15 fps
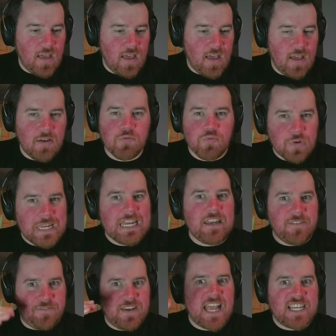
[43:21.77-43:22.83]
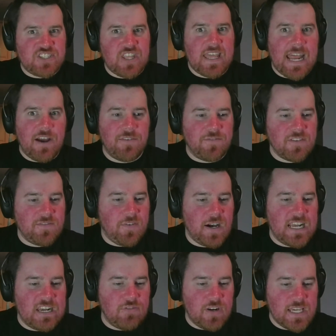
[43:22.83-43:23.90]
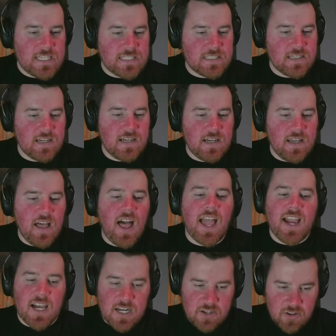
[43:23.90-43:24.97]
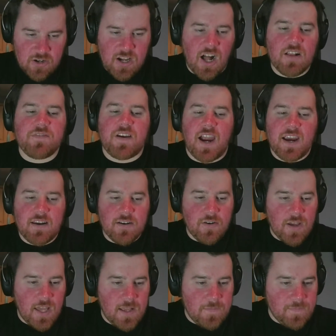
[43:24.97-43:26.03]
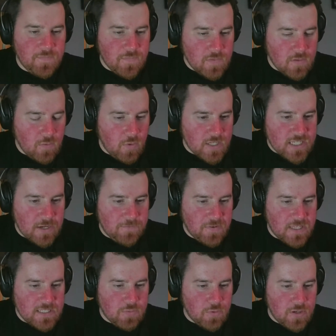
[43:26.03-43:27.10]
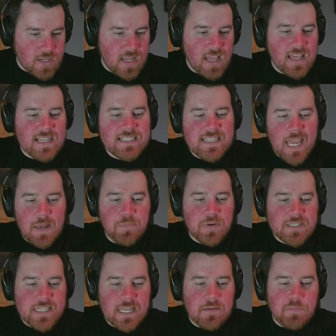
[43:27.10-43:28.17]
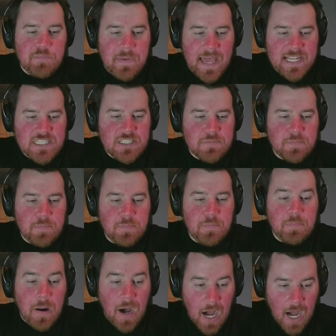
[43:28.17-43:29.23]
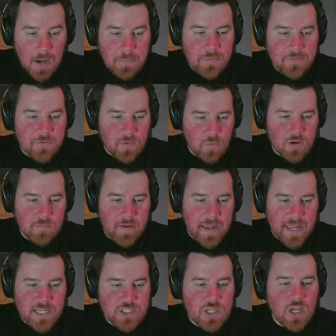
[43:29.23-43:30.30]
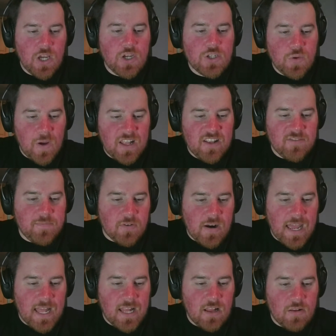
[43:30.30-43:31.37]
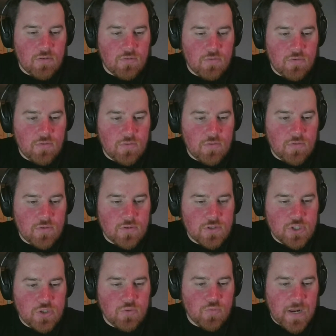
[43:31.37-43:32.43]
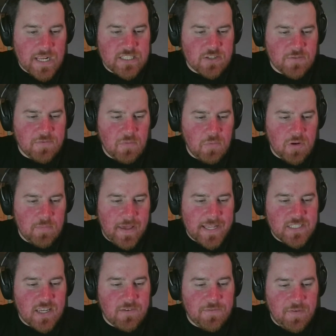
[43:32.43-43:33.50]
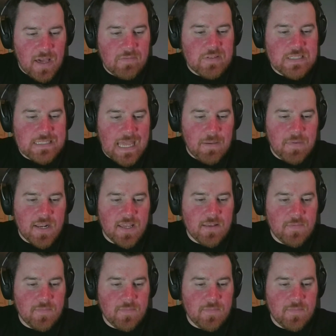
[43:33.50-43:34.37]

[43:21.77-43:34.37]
really flesh that out for the final release. I got another golf cart. Okay, watch out for this one. 10% match pop for 1 match, 12 morale to wrestler for 1 match, and 5 stamina.